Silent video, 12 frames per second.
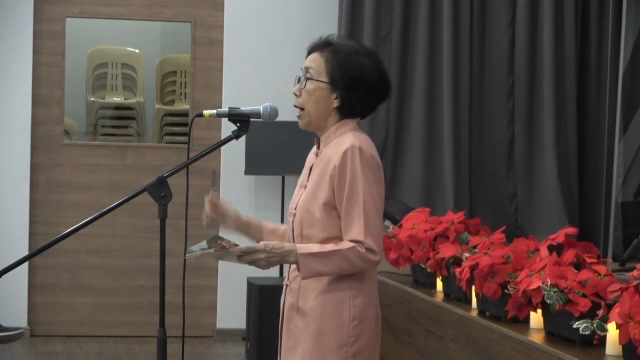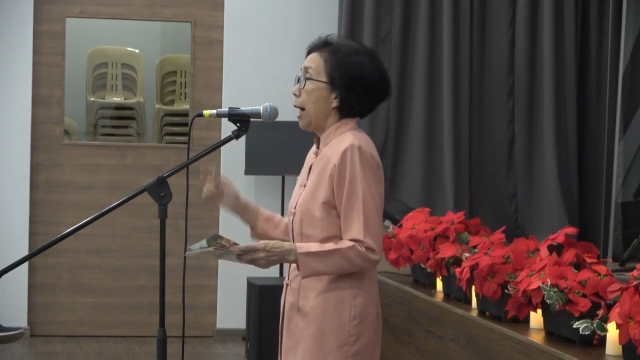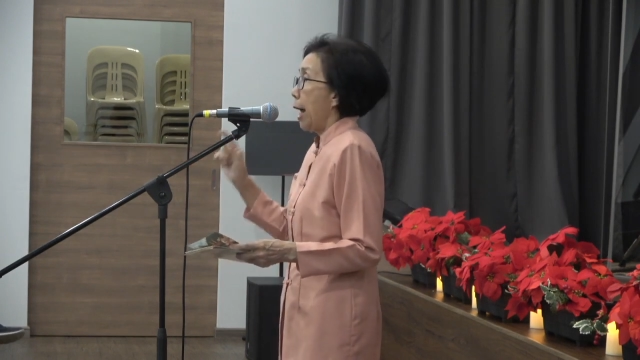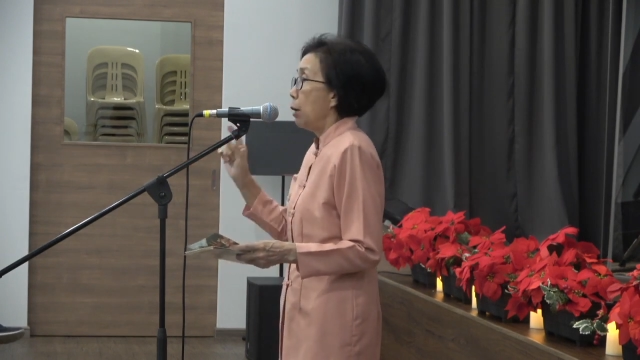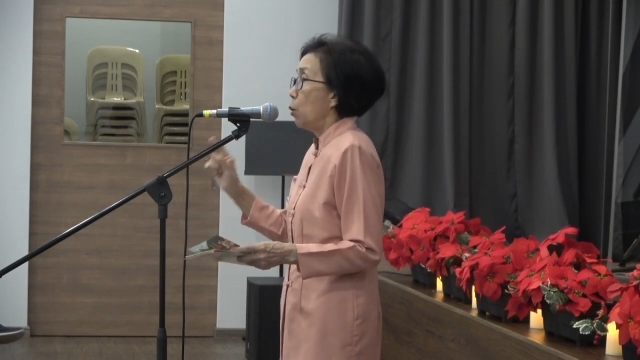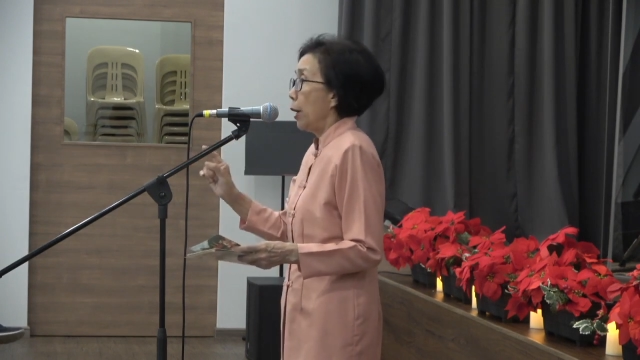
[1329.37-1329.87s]

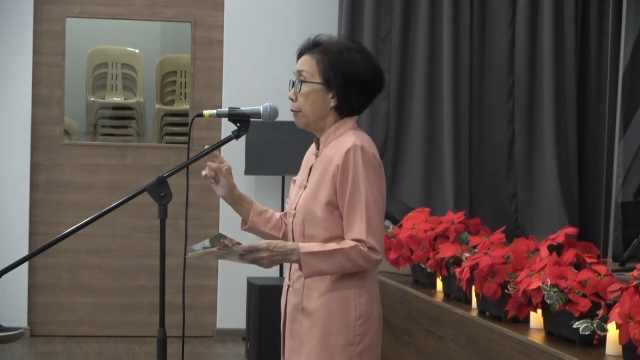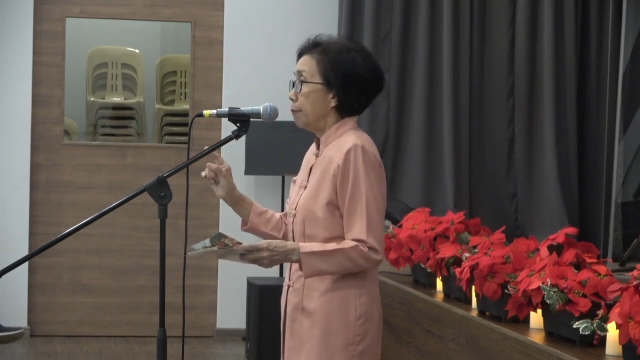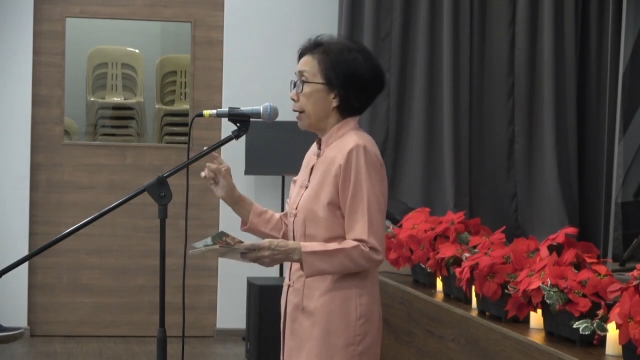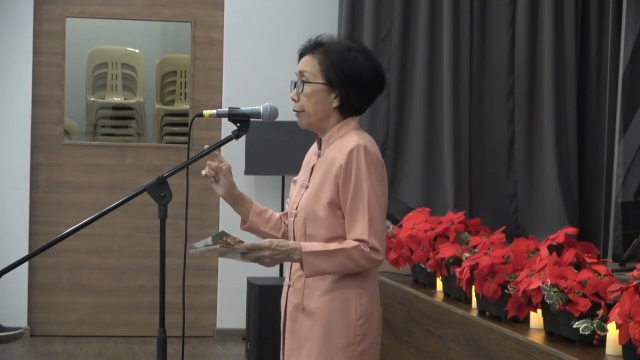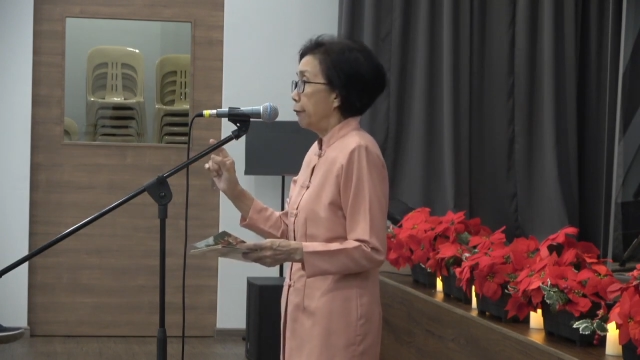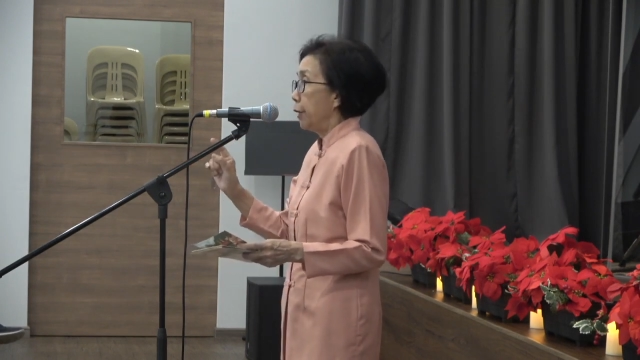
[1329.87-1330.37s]
And one of
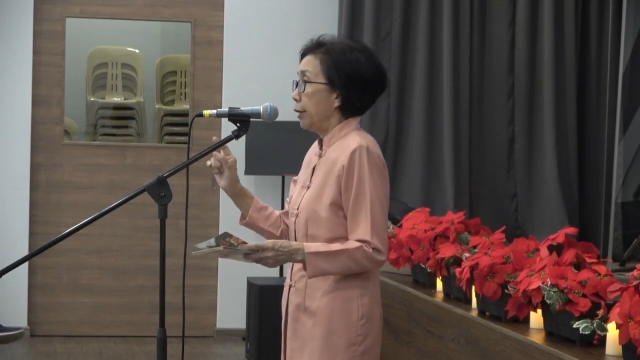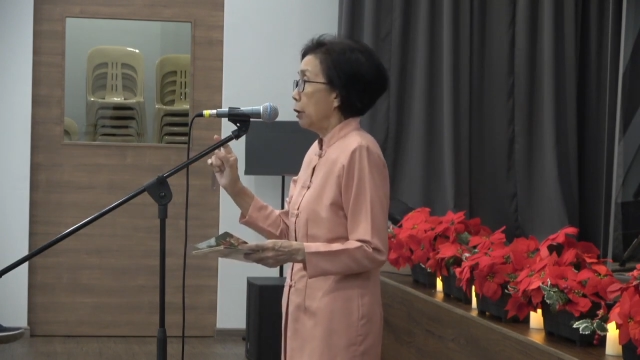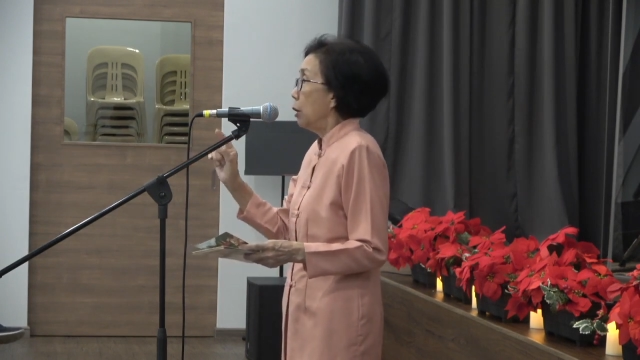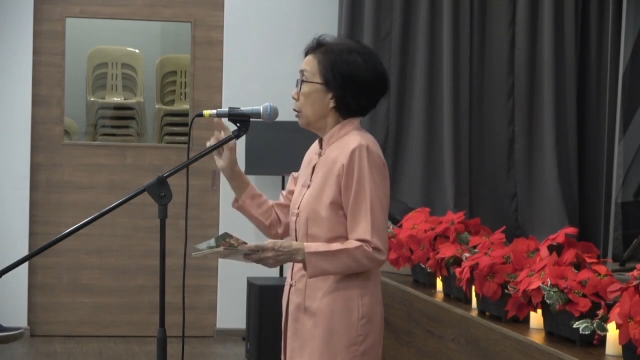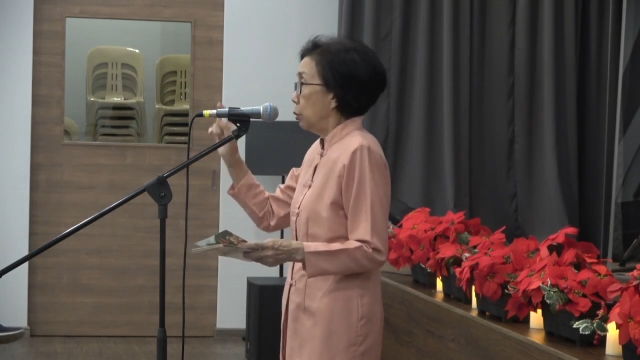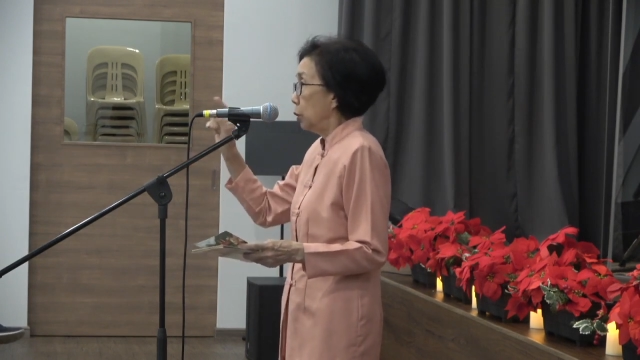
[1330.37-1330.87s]
my friends,
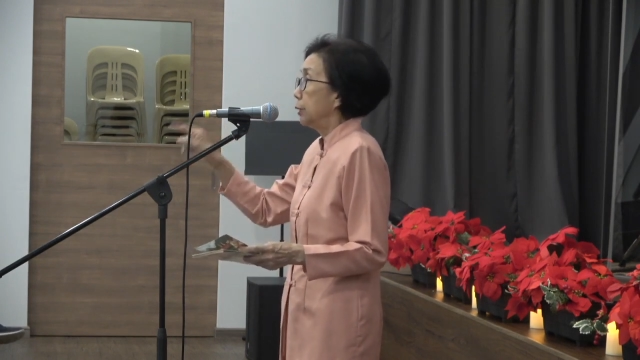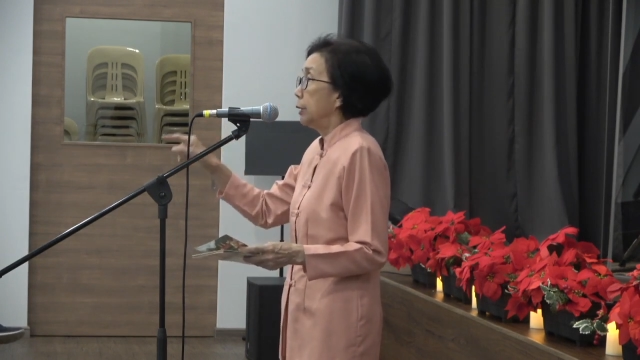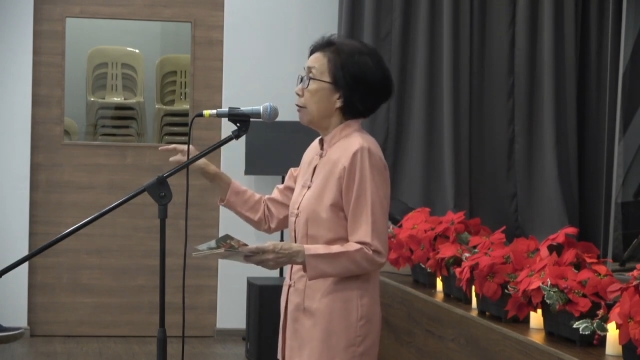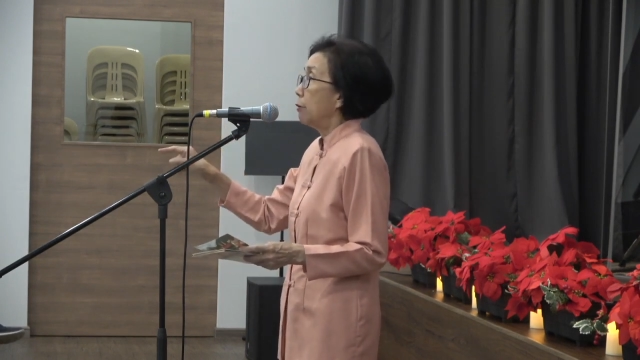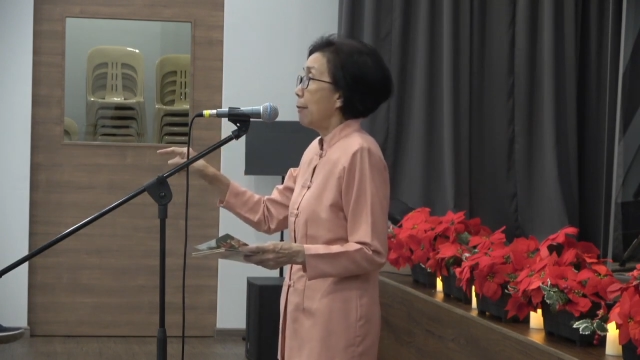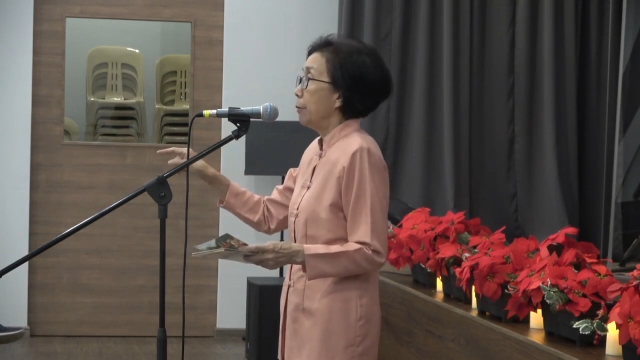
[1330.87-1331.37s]
who's
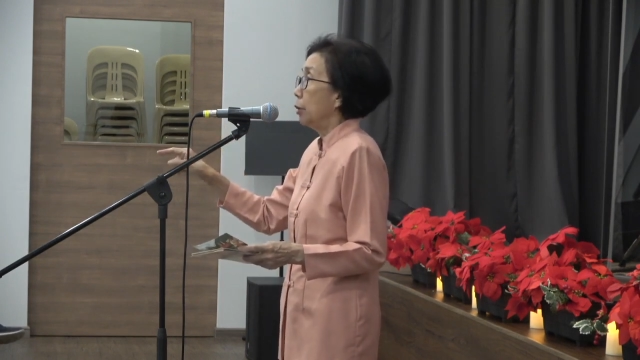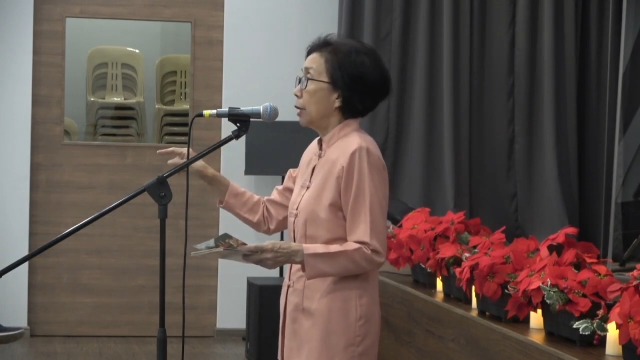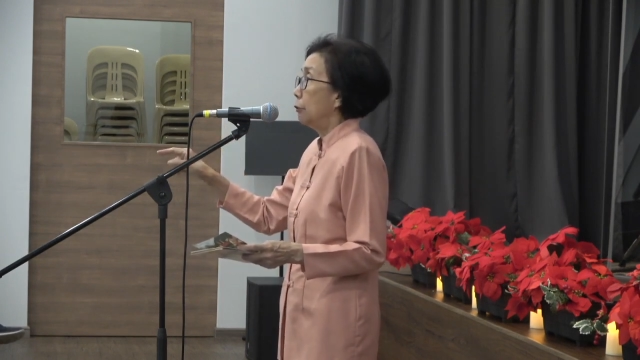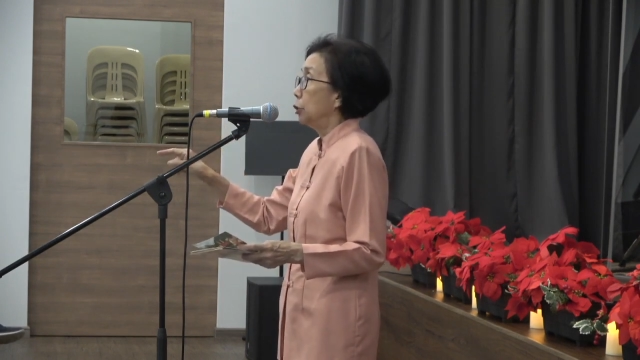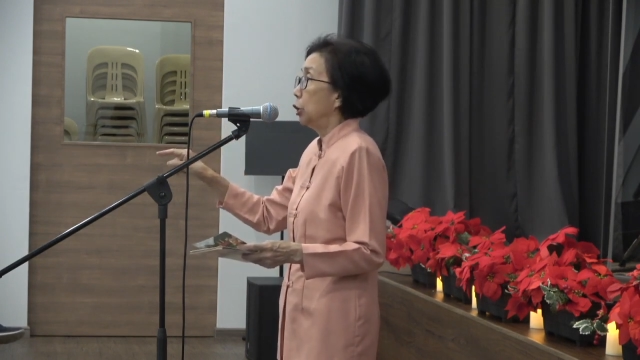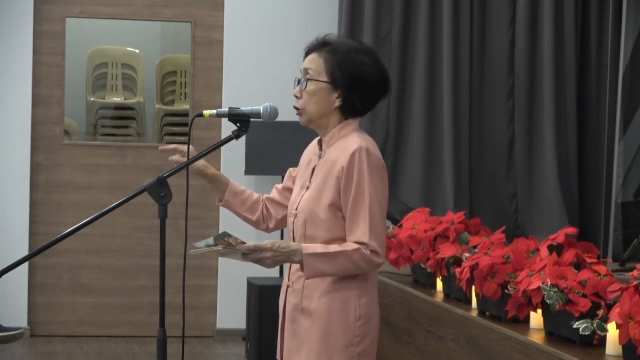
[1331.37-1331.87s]
now coming to
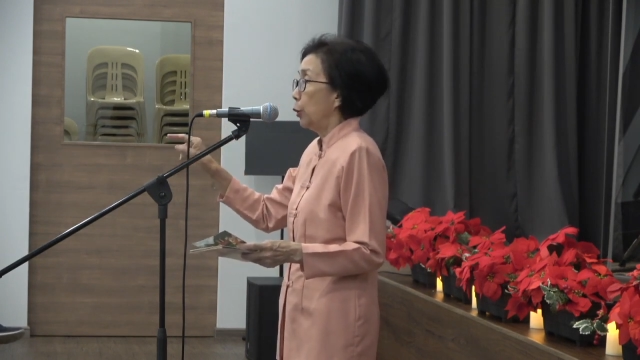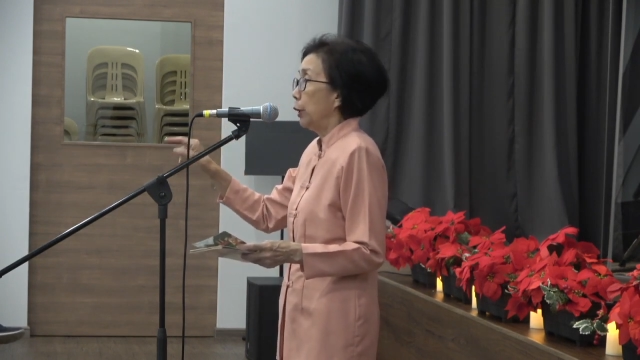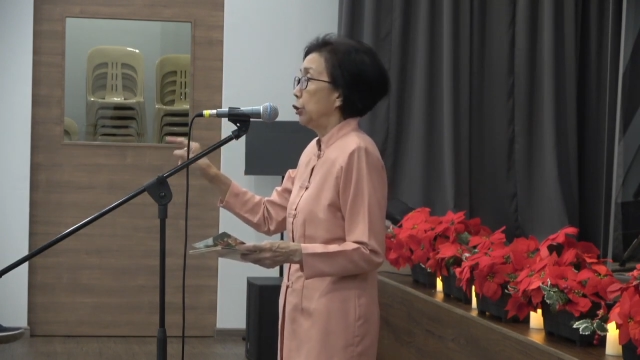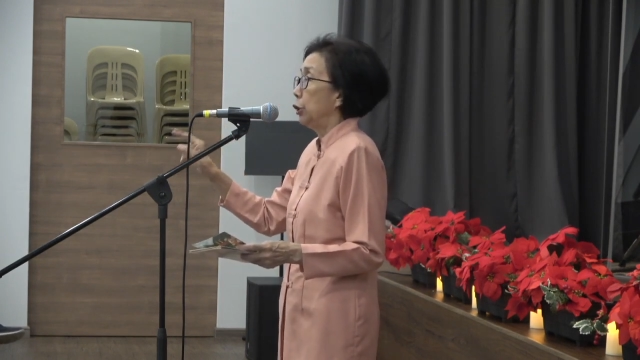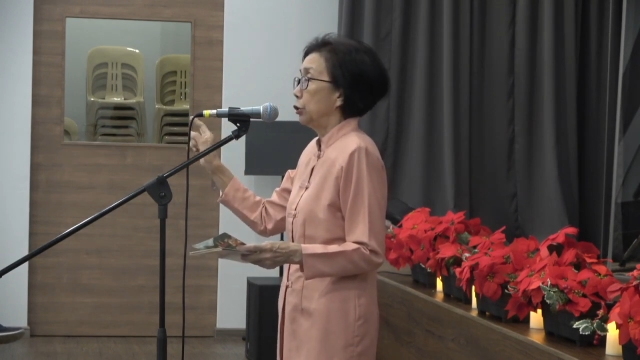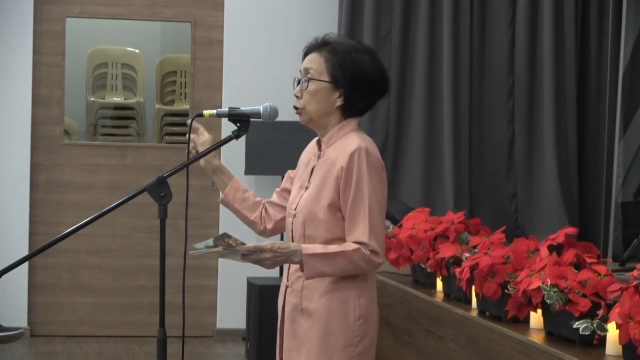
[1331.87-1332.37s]
our church when
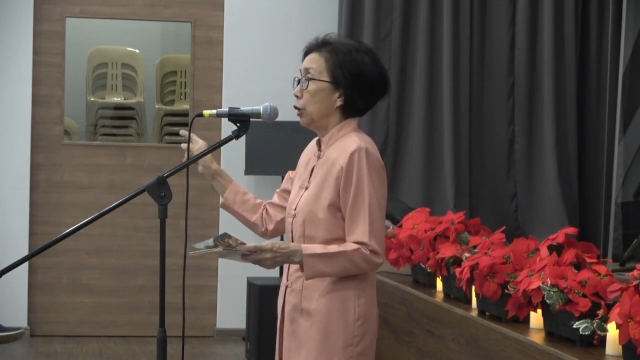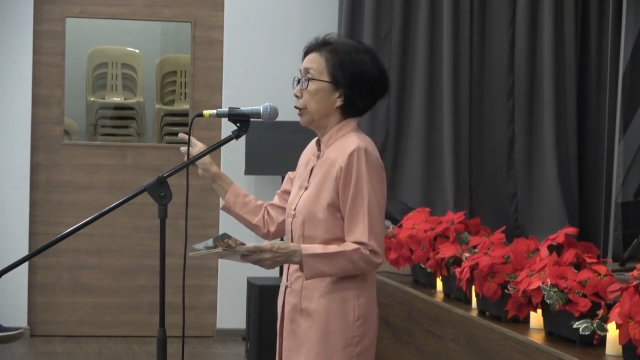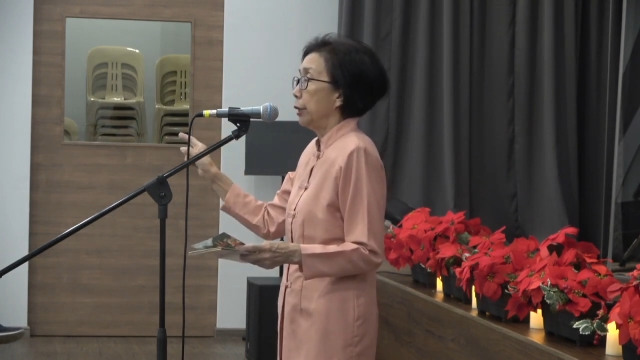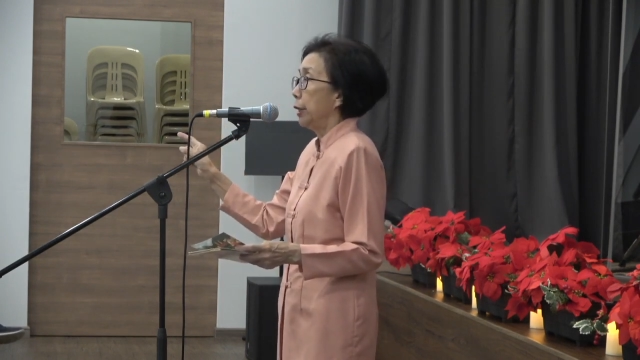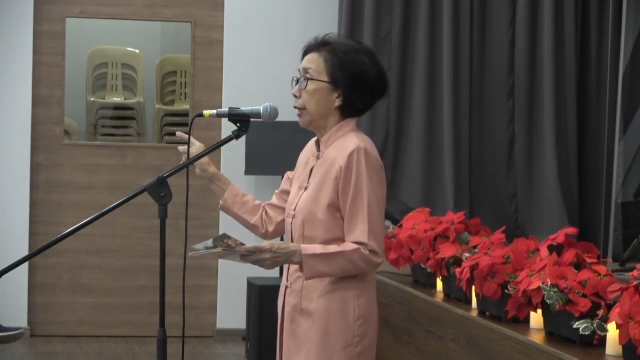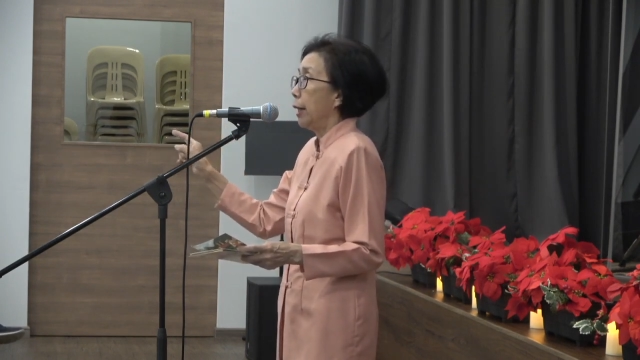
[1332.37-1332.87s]
she's not in
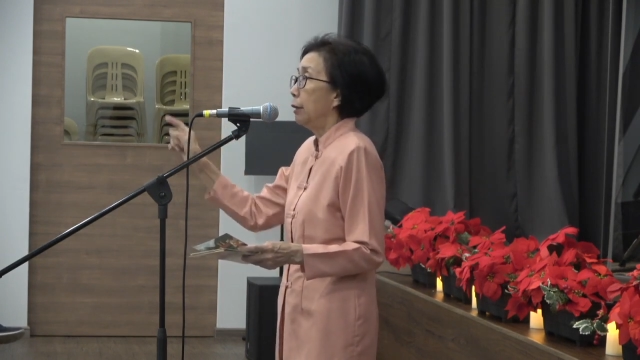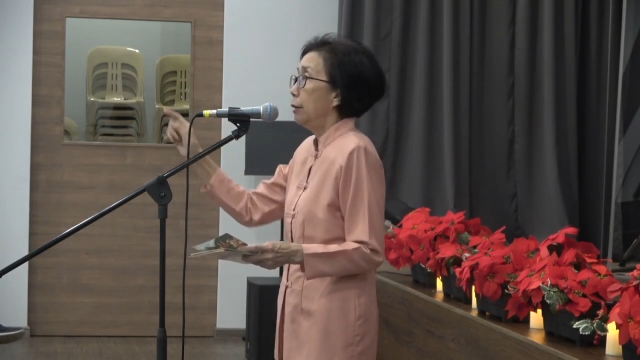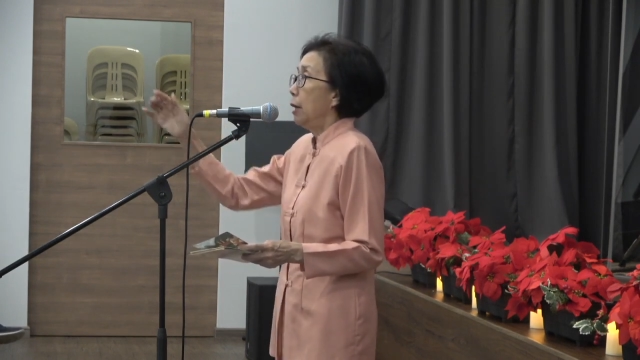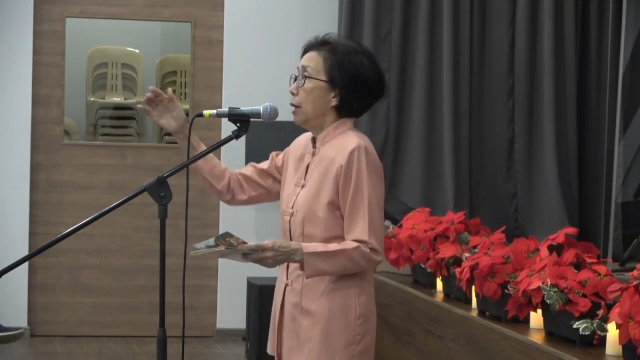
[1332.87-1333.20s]
KL,